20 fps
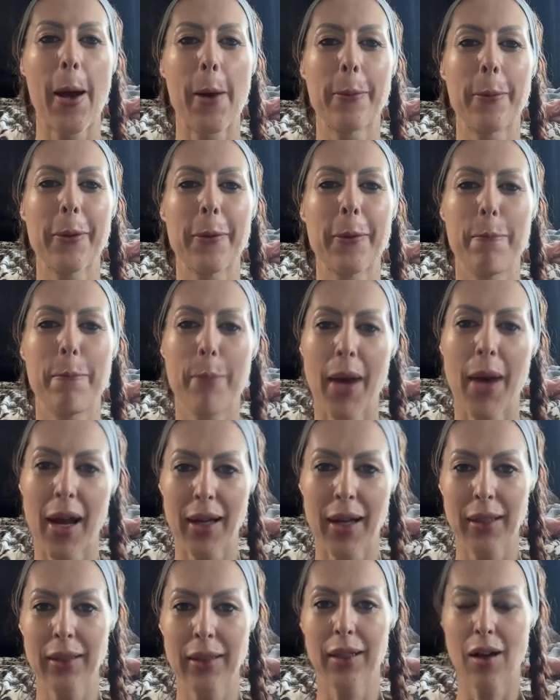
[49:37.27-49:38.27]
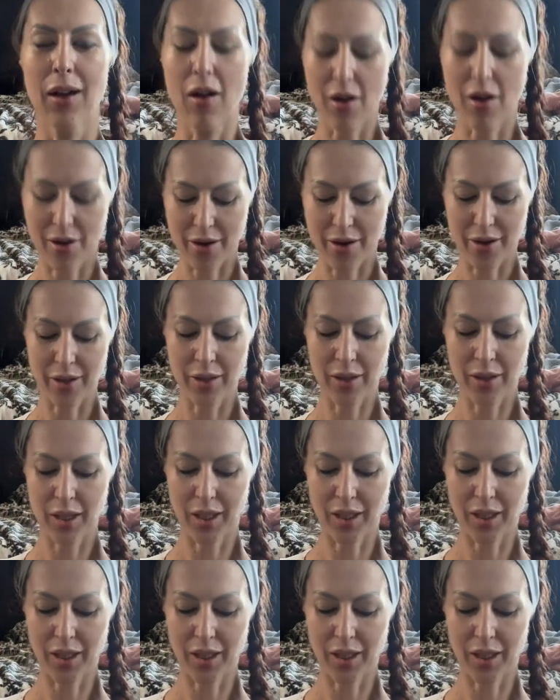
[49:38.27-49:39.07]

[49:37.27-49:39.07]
I'll be back on